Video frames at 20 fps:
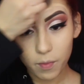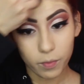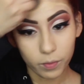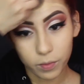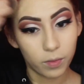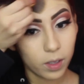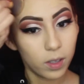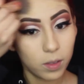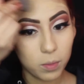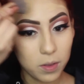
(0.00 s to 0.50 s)

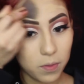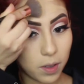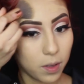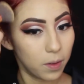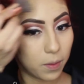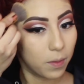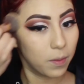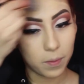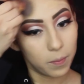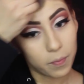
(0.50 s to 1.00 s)
And I just want to go
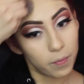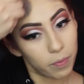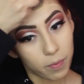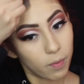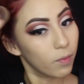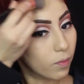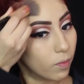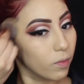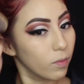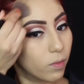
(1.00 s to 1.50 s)
ahead and make
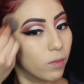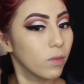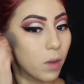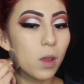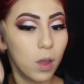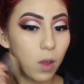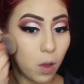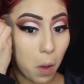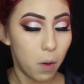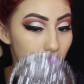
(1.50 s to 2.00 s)
sure to
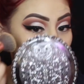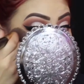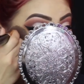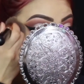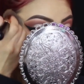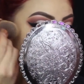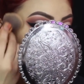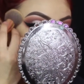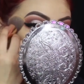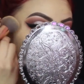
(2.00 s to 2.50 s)
really get
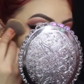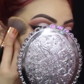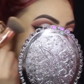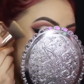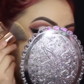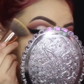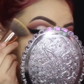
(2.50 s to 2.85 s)
into the nooks